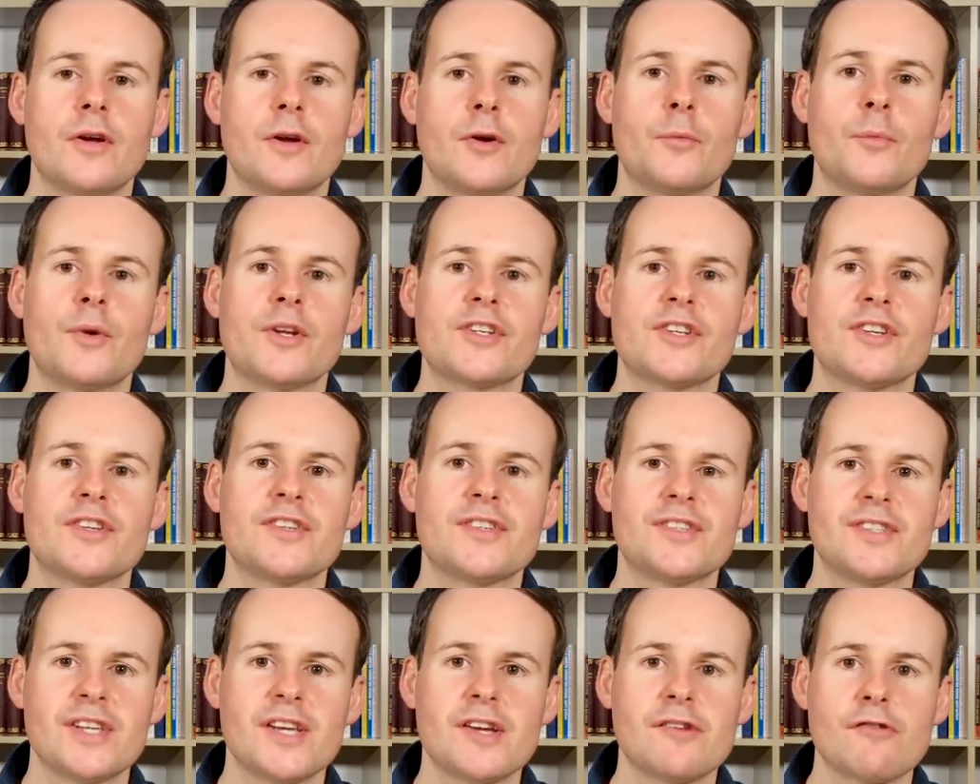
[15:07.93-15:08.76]
which is
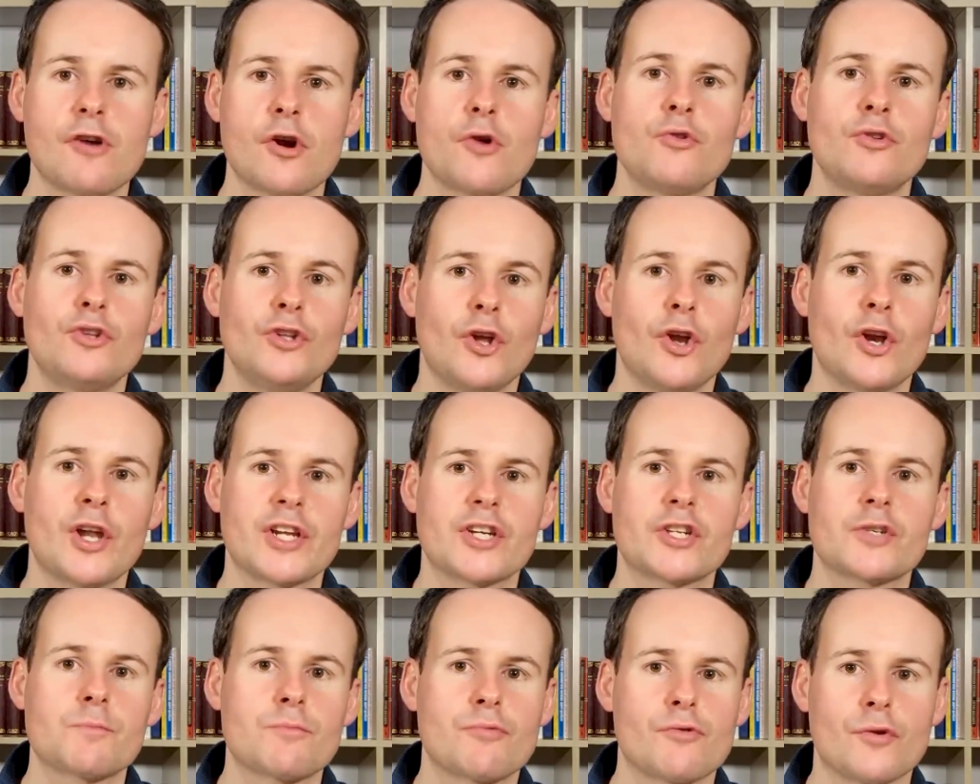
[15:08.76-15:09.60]
zero
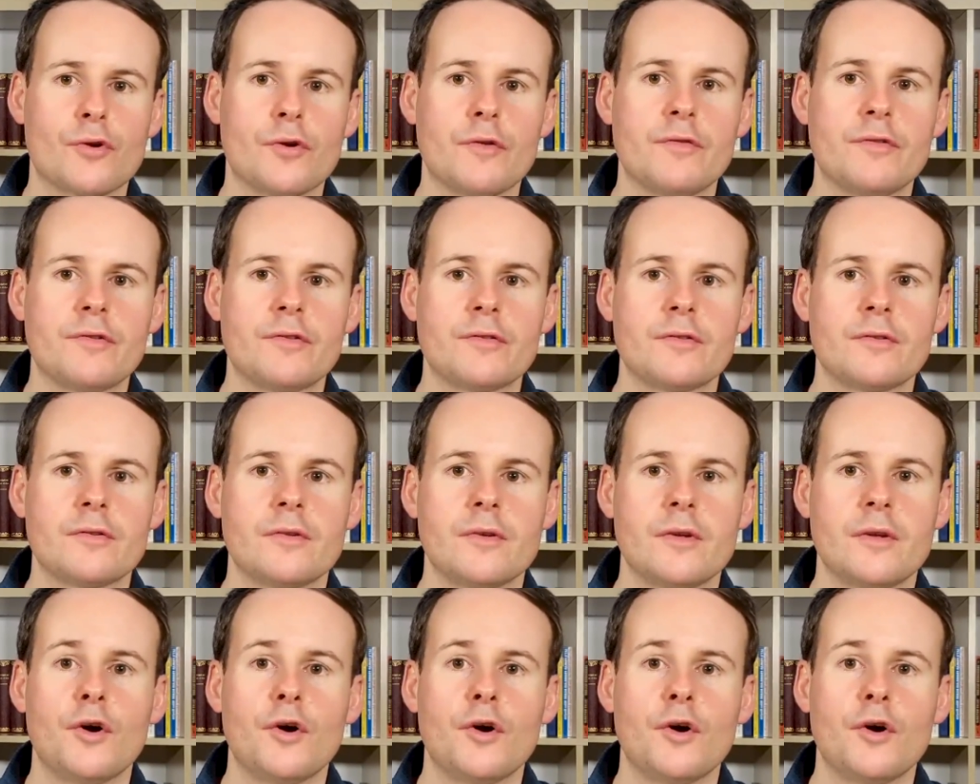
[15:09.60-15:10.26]
knowledge proofs,